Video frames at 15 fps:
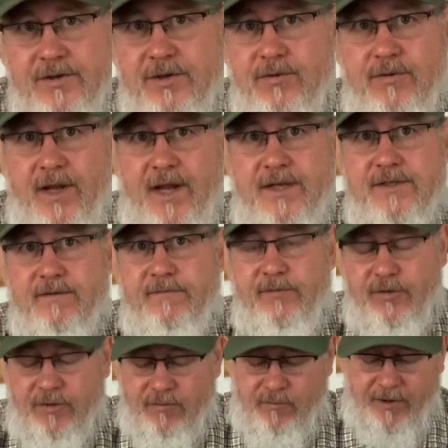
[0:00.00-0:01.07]
2 days of
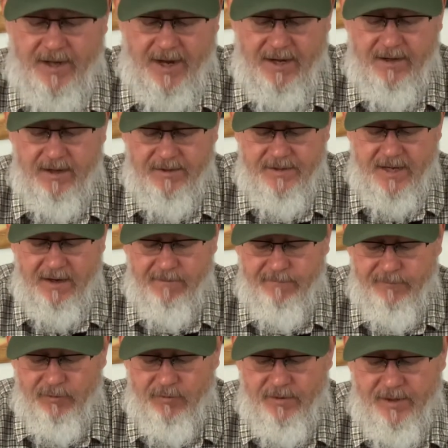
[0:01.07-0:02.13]
food, and we ate a day of
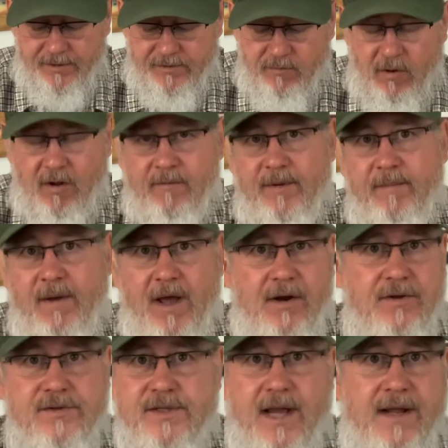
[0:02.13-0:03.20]
food at Tuolumne
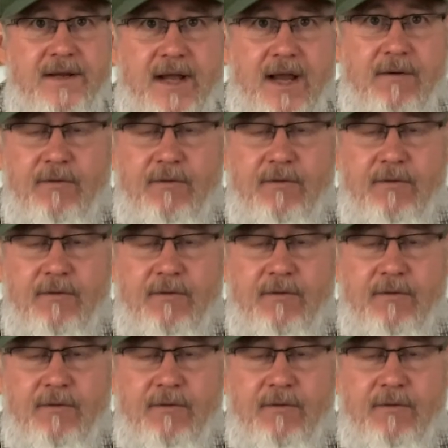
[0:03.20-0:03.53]
Meadows that day.